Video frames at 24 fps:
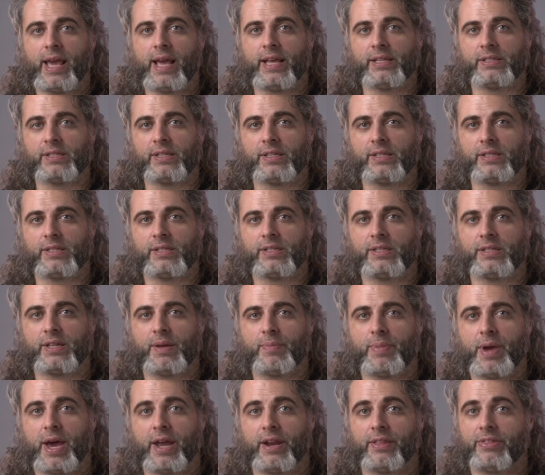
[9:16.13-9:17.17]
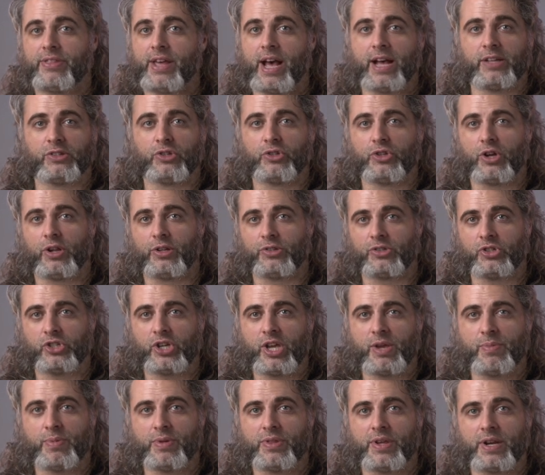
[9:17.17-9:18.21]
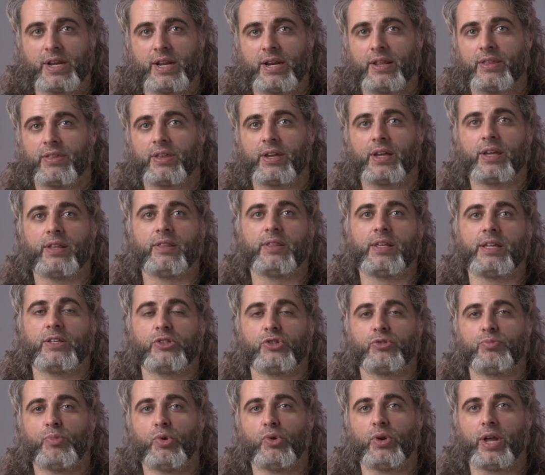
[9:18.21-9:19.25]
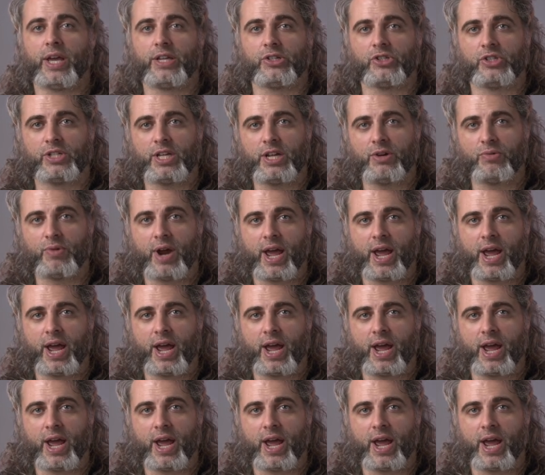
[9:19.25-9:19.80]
as it's about $1,000 cheaper than anything in the small HD